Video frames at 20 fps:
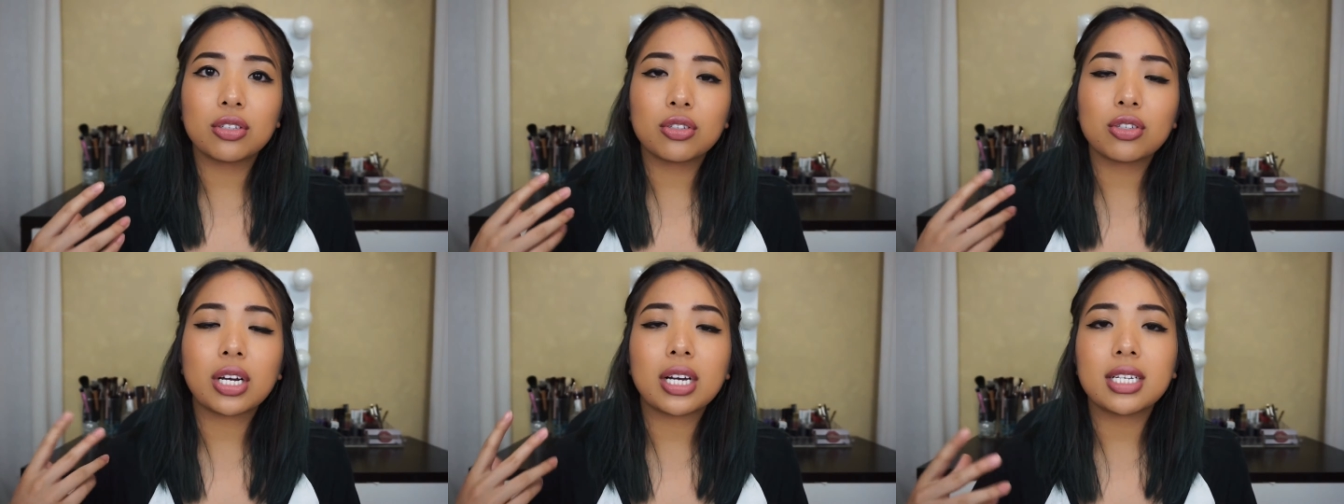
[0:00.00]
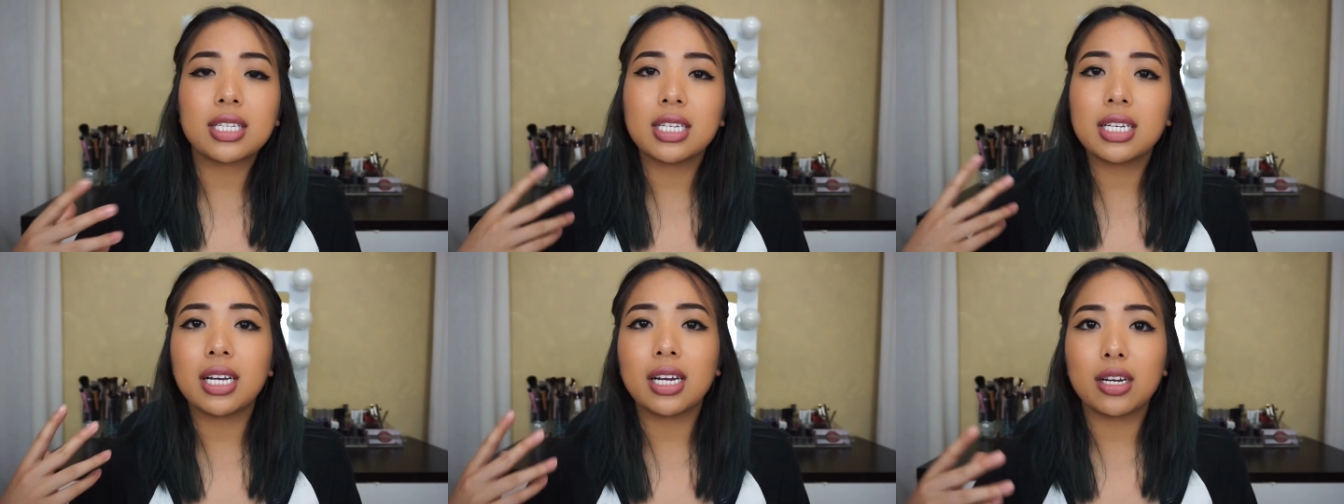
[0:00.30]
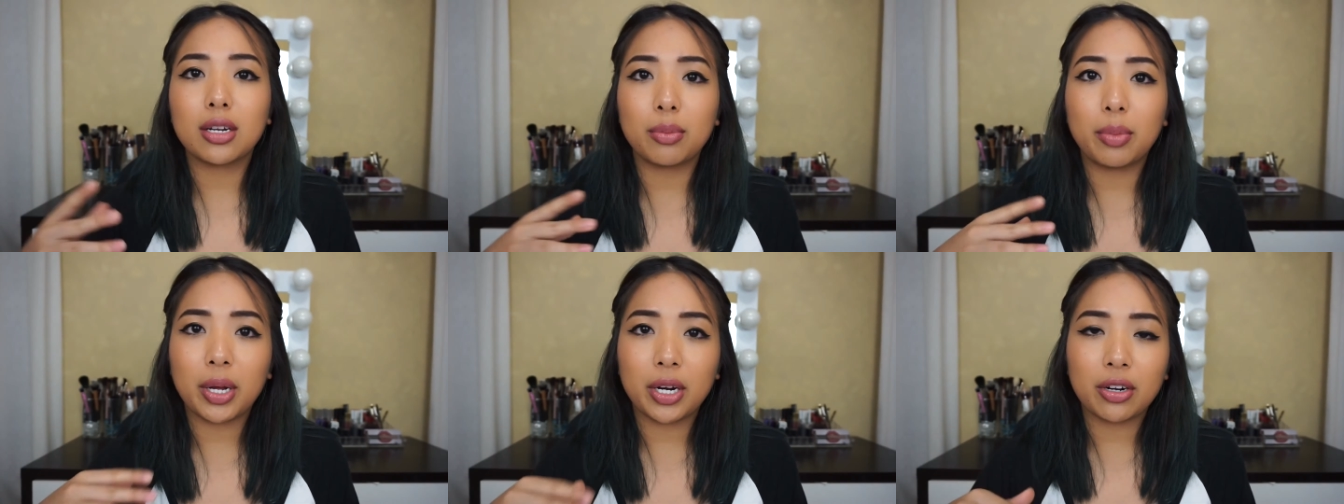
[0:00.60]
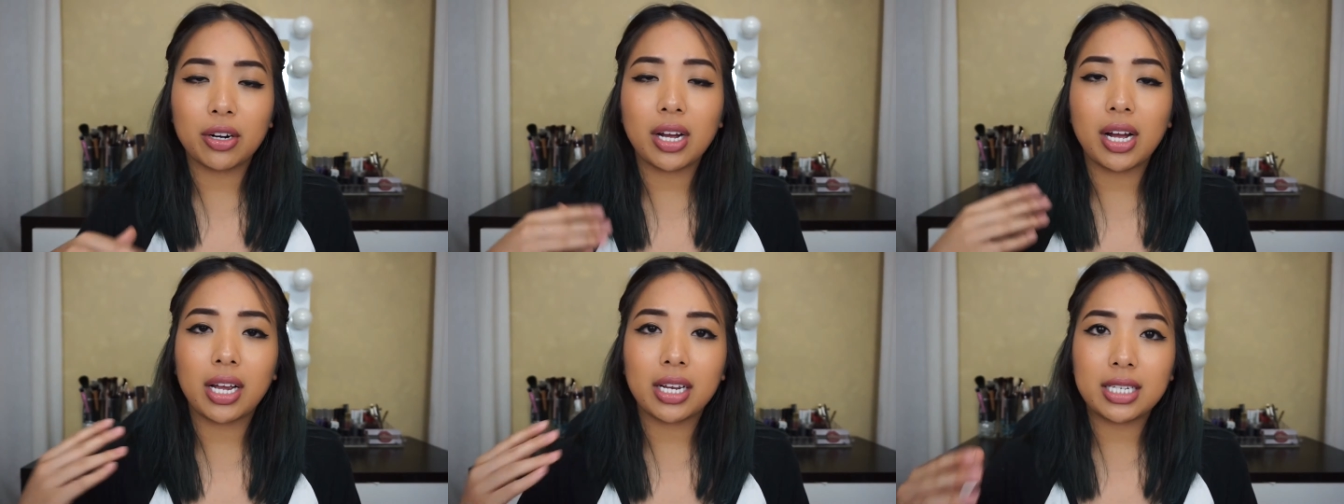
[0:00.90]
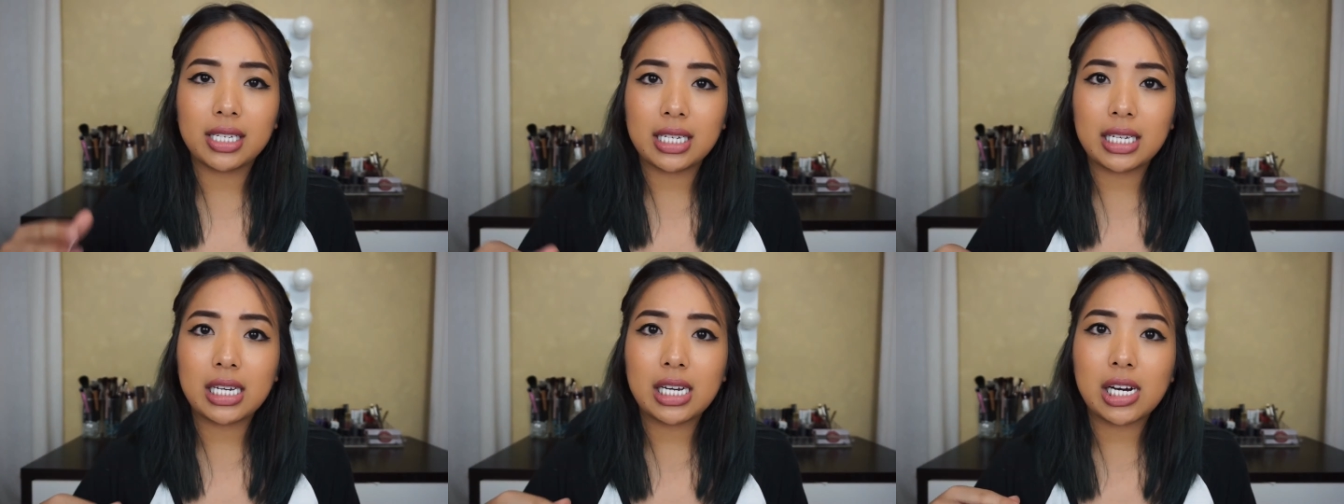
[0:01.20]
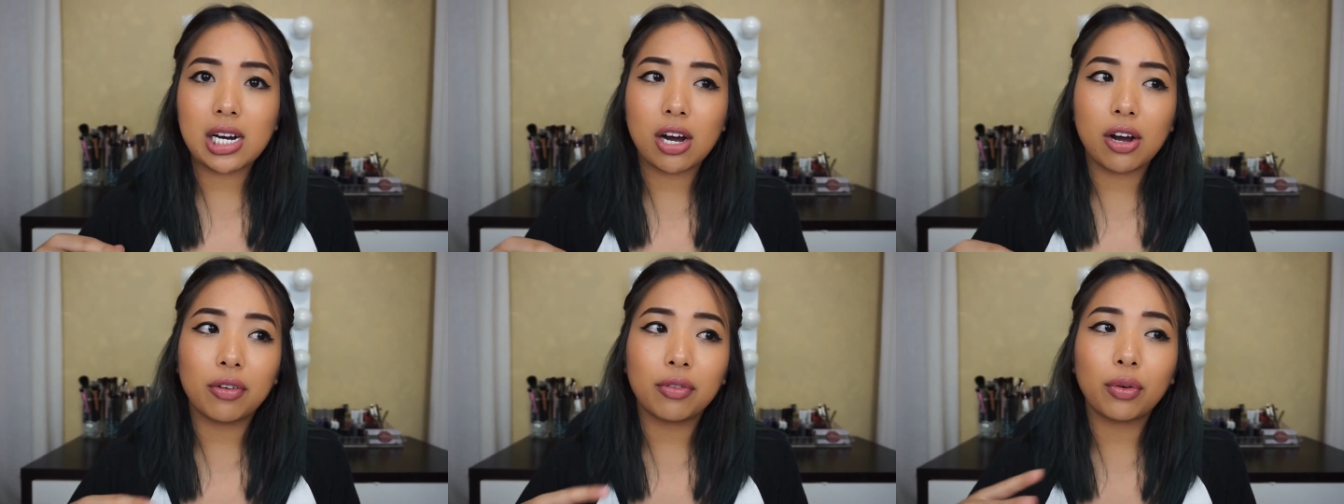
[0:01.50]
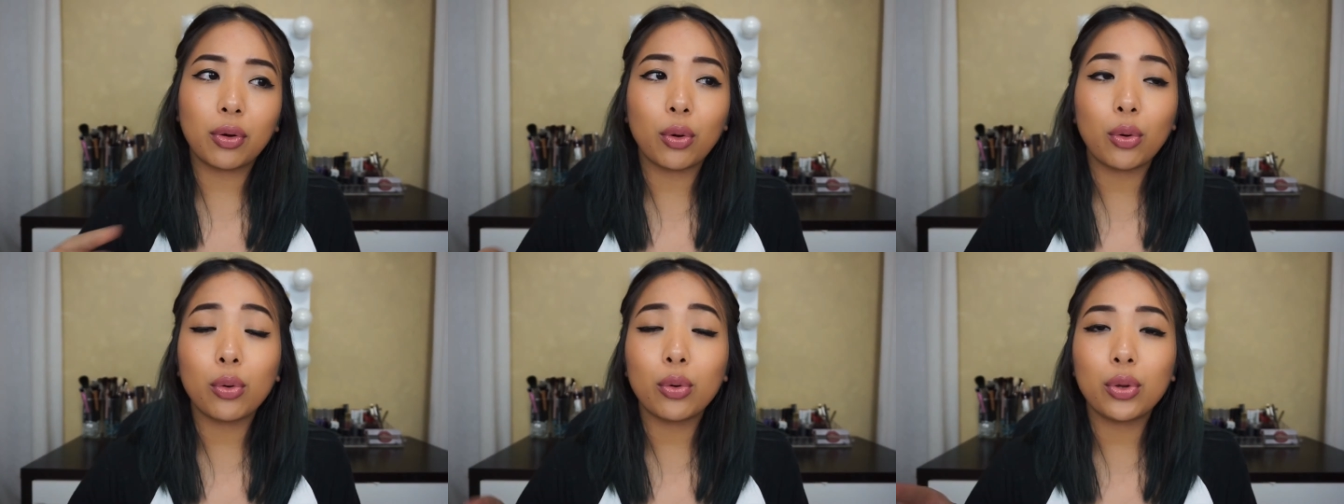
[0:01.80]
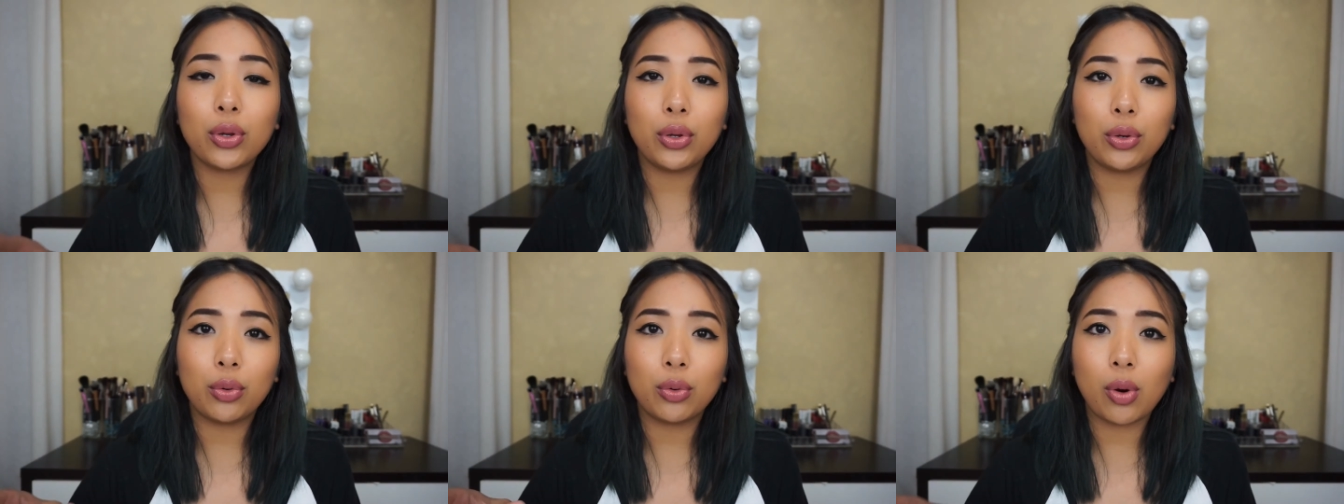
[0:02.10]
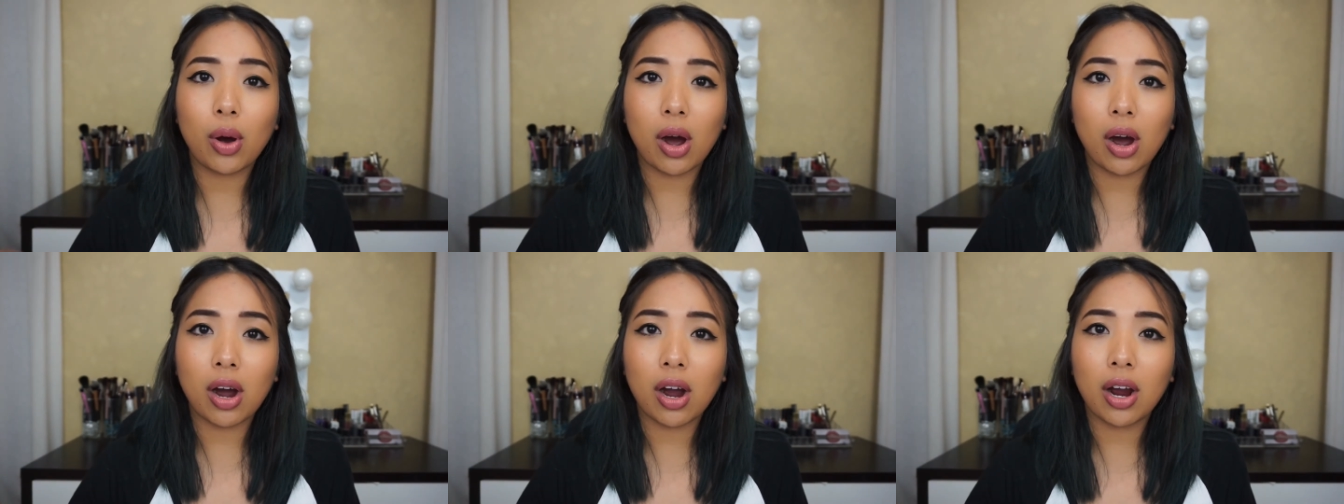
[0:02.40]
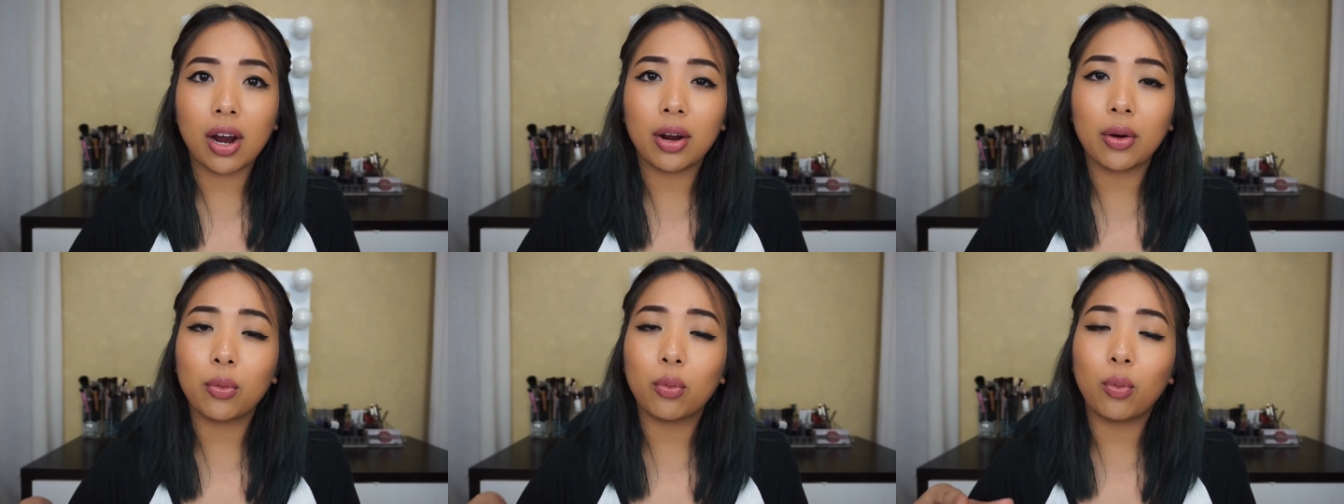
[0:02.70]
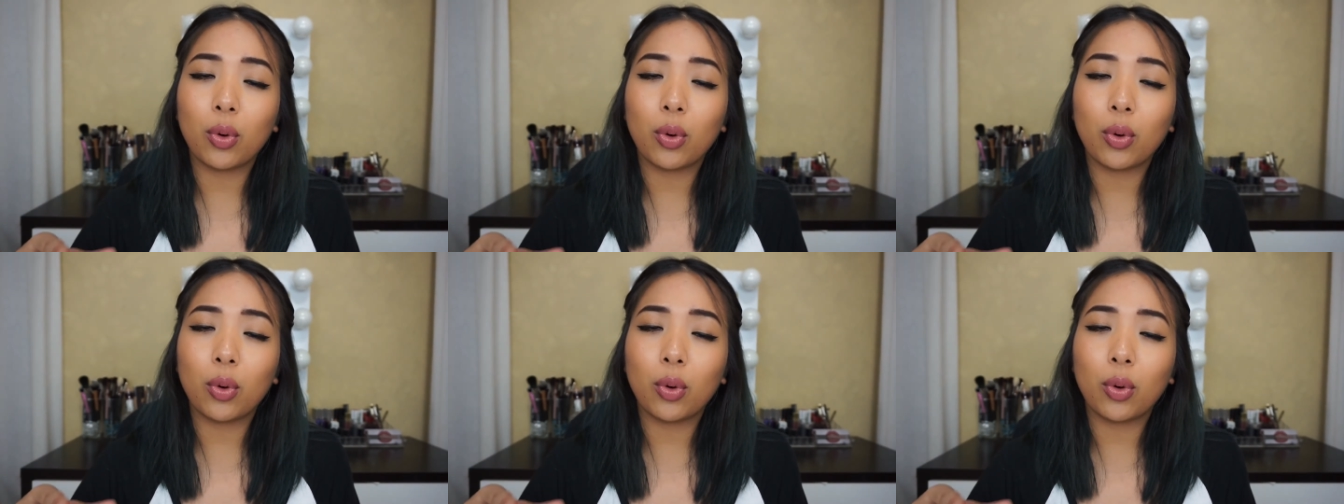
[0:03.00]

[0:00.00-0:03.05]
tries to get a better idea of who you are,